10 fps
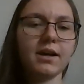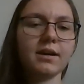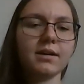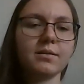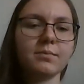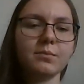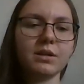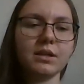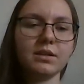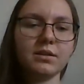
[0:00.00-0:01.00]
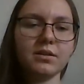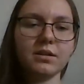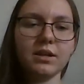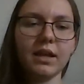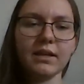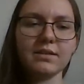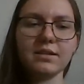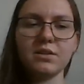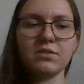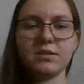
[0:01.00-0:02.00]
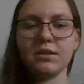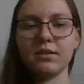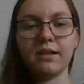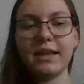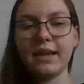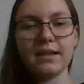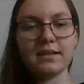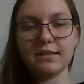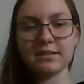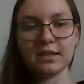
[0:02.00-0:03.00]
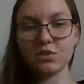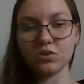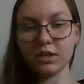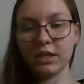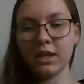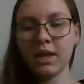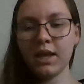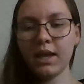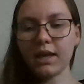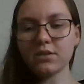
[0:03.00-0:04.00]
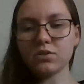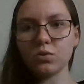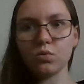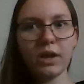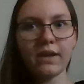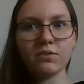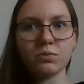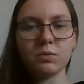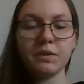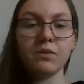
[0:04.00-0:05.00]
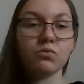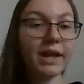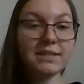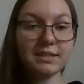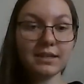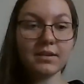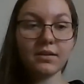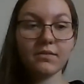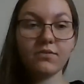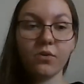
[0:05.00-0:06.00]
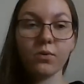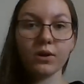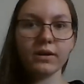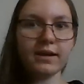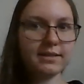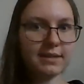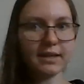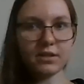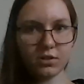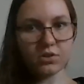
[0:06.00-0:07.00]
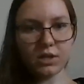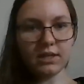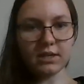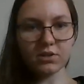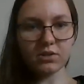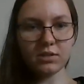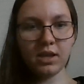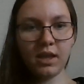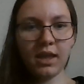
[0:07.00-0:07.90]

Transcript: It continued until the late 18th century, and so graves would be rented for 10 to 30 years,